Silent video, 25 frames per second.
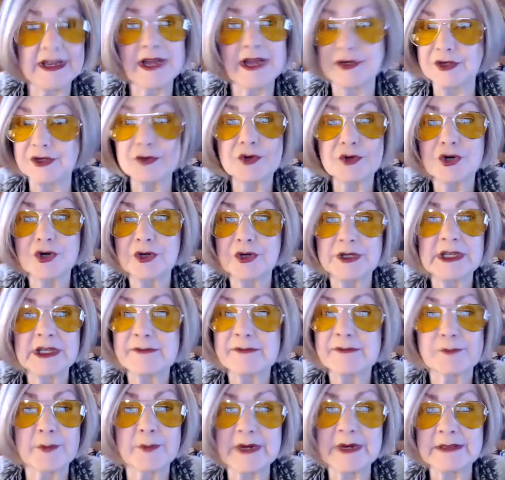you couldn't
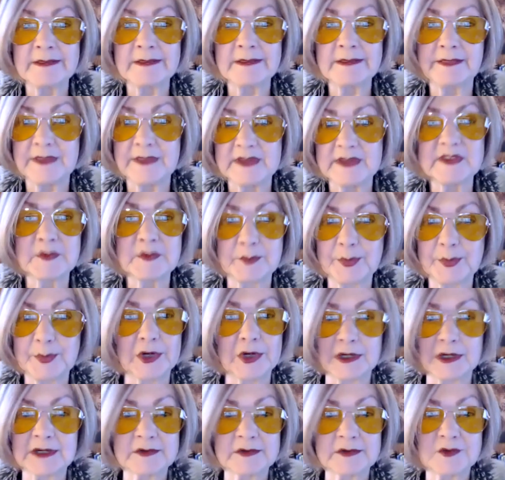have written this
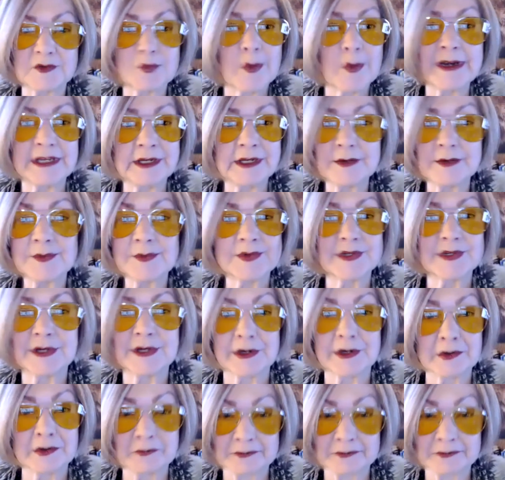book 20 years ago.